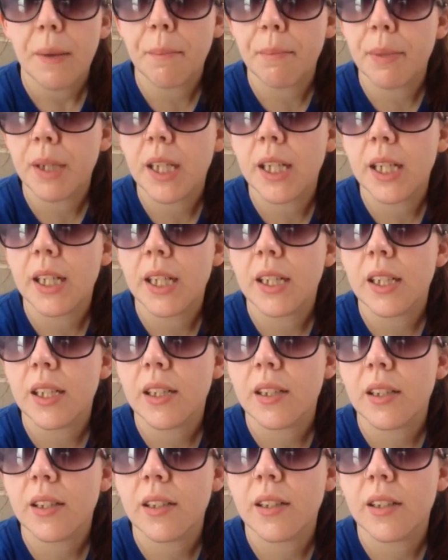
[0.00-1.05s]
But
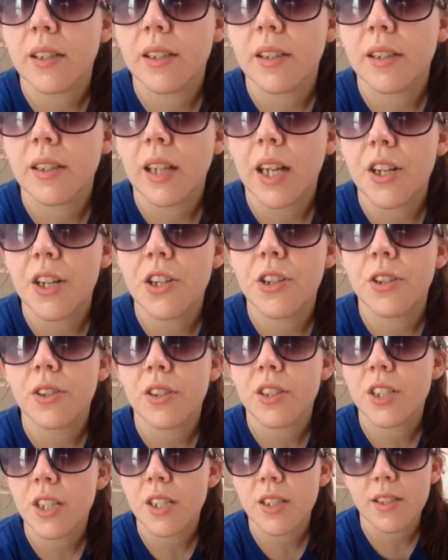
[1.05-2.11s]
and
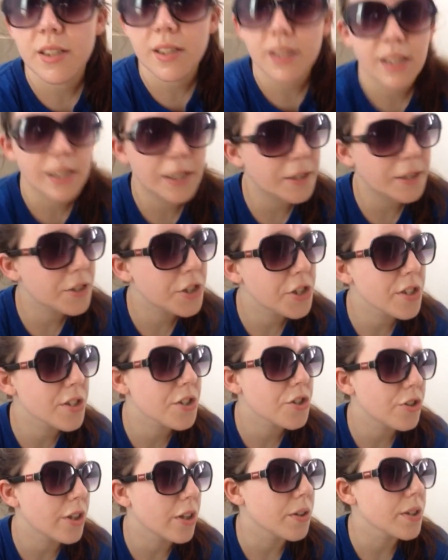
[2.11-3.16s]
she's she's a
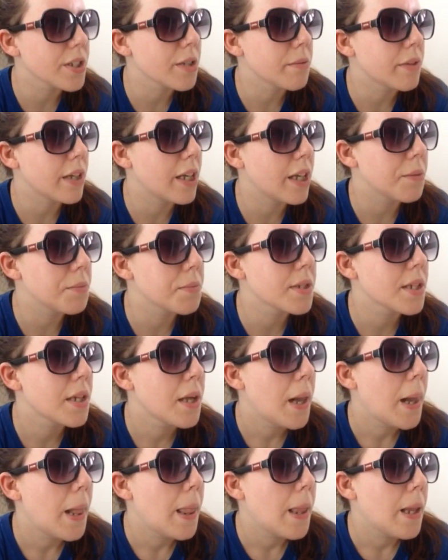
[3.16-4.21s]
struggle sometimes.
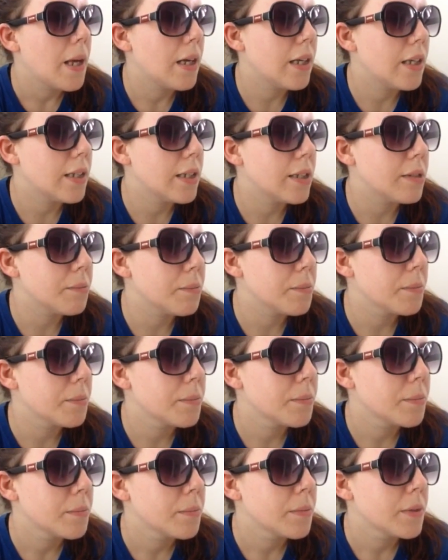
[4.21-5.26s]
Um,
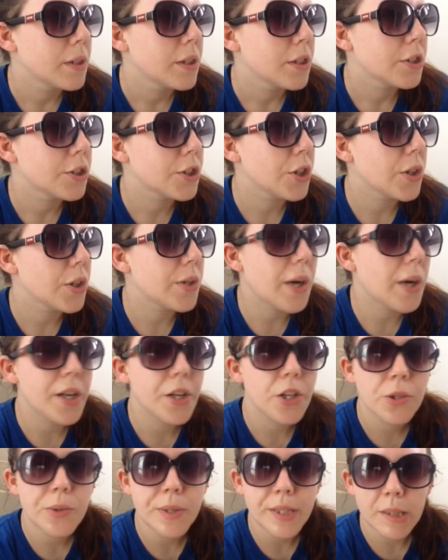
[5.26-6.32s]
so I
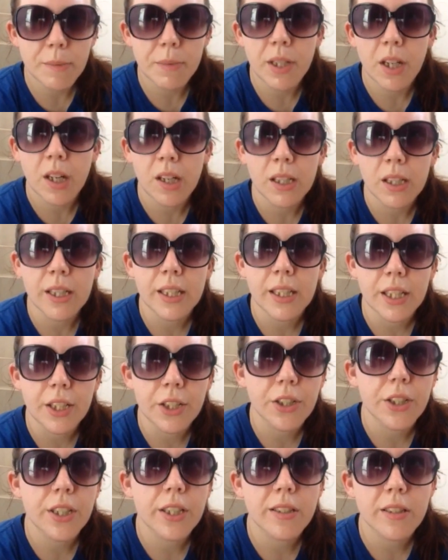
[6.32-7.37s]
knew it was gonna be hard, like getting
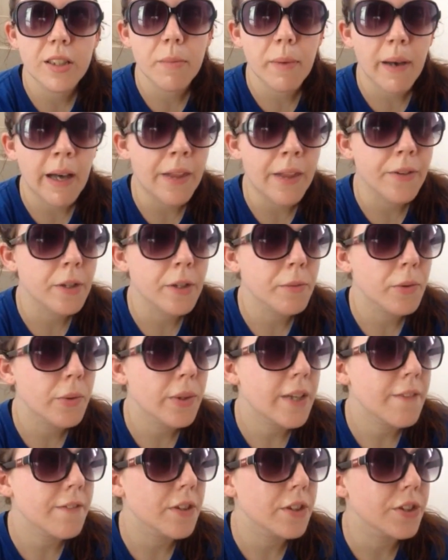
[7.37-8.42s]
her into the bathroom or
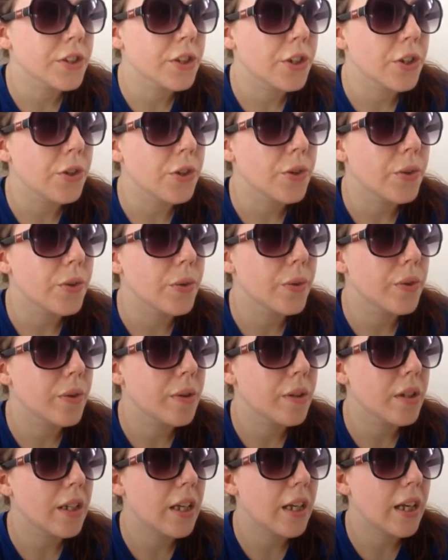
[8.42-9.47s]
whatever. So
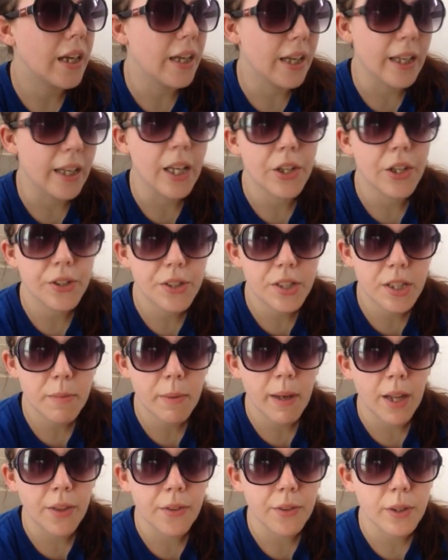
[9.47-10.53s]
I got her into the
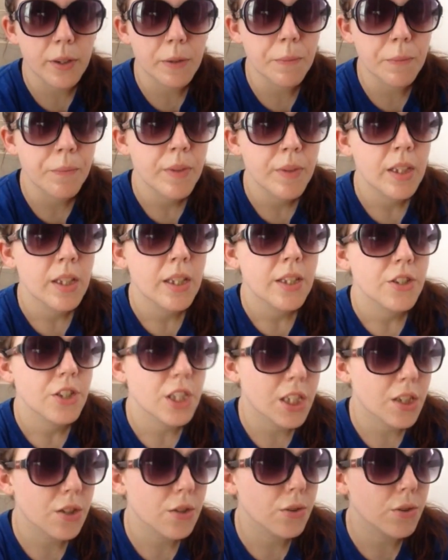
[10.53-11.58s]
bathroom,
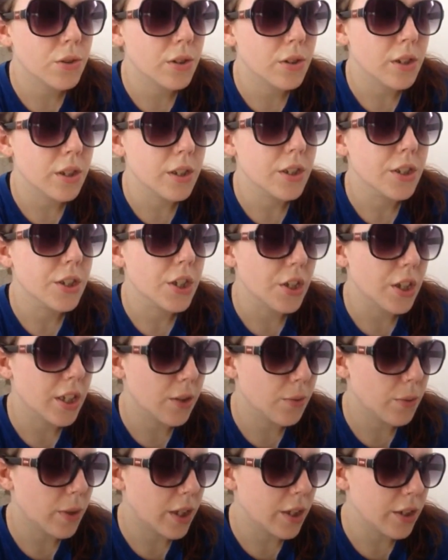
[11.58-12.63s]
shut the door, turned on the
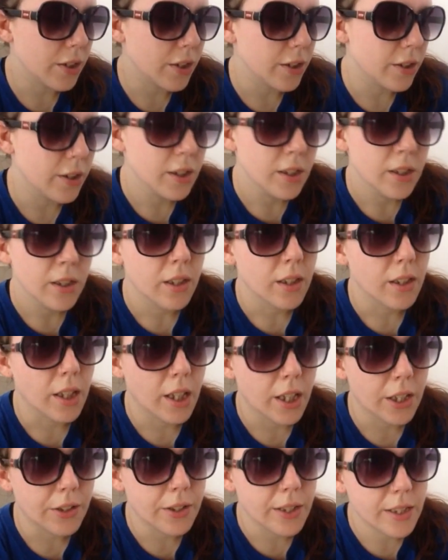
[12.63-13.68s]
water,
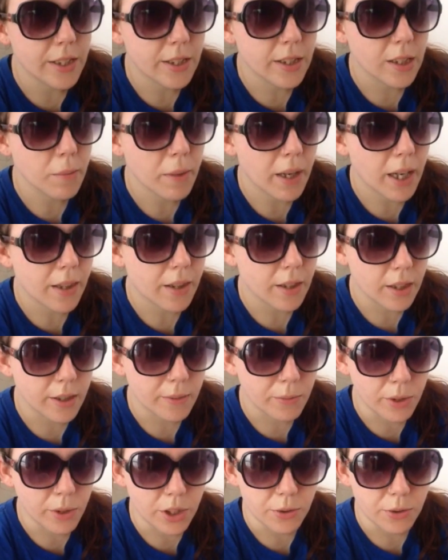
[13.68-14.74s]
got her into the
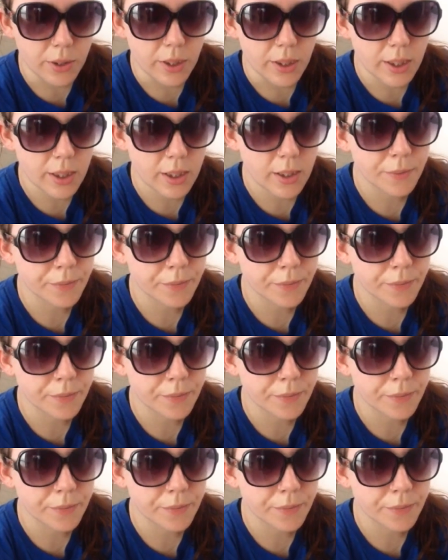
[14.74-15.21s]
bathtub, which was